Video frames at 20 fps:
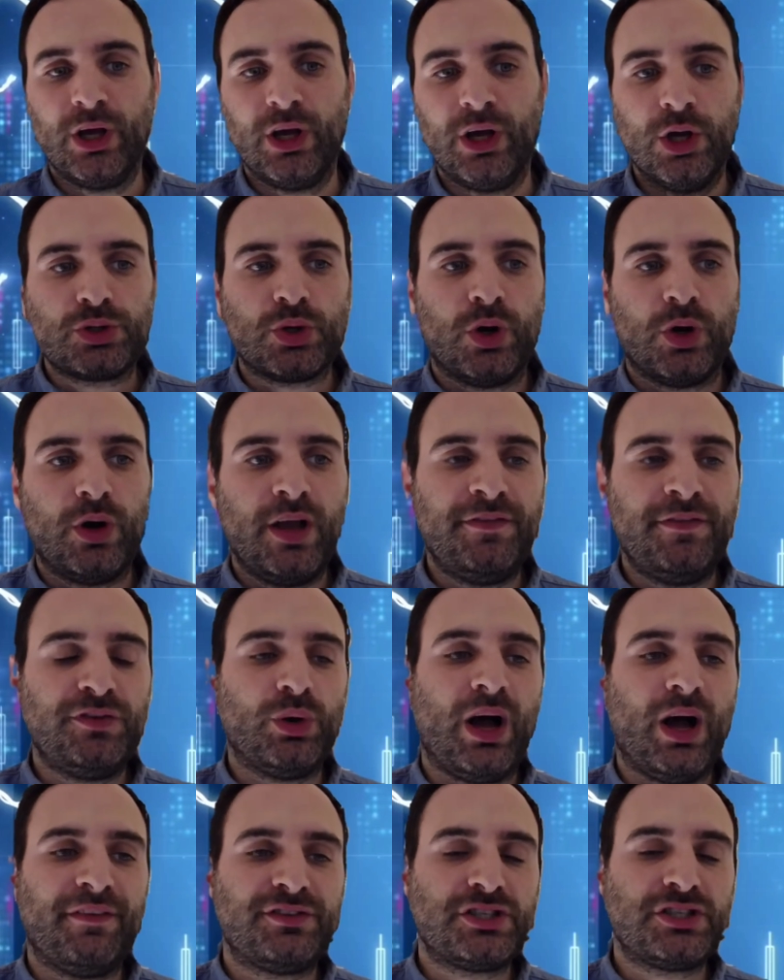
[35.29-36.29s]
So if you
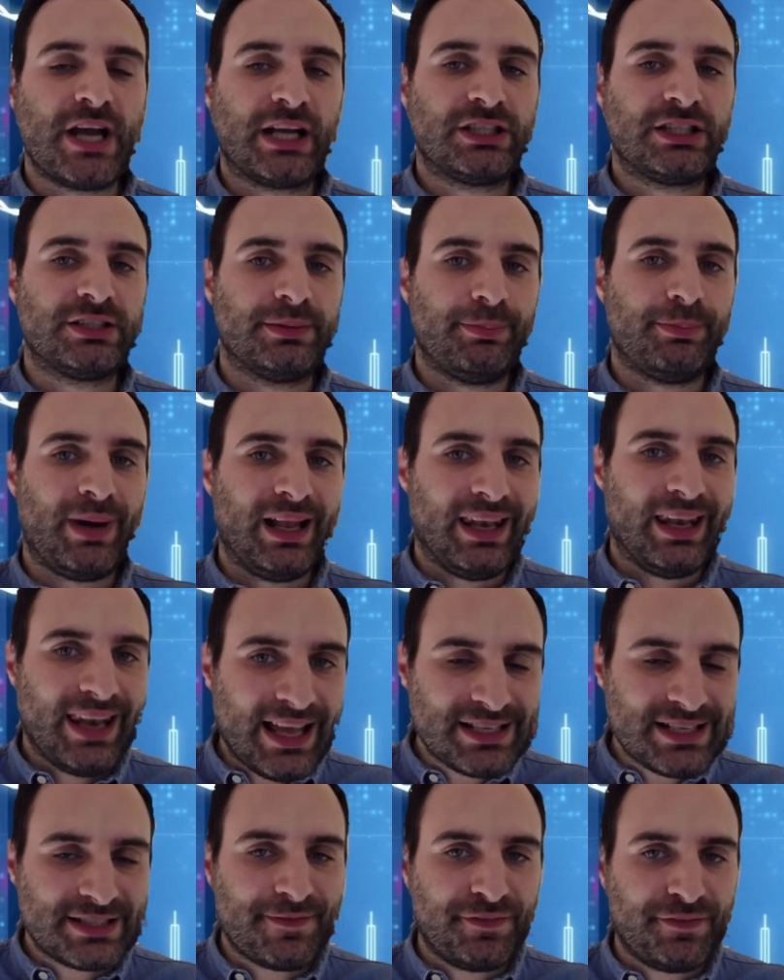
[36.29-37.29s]
have checked my
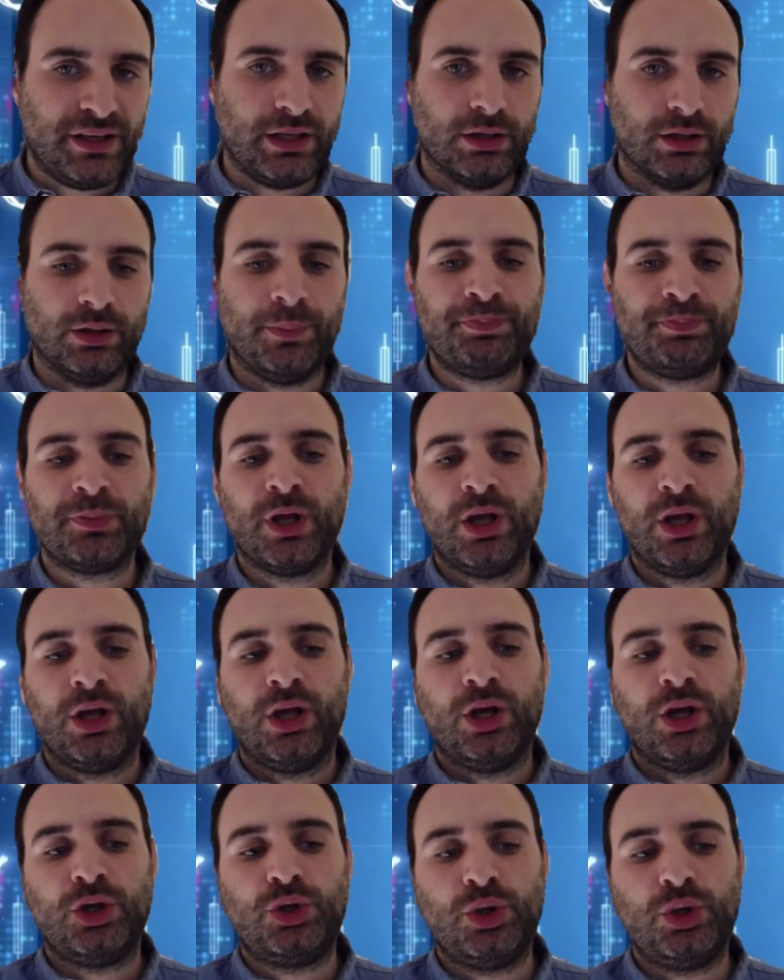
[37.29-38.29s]
last video,
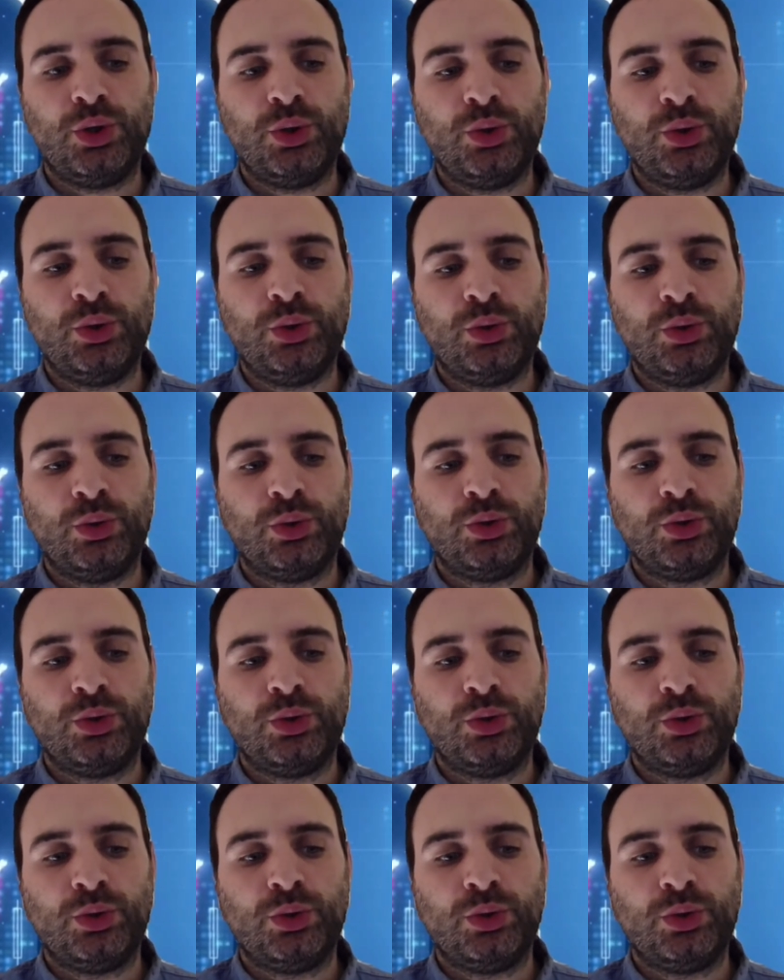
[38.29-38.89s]
you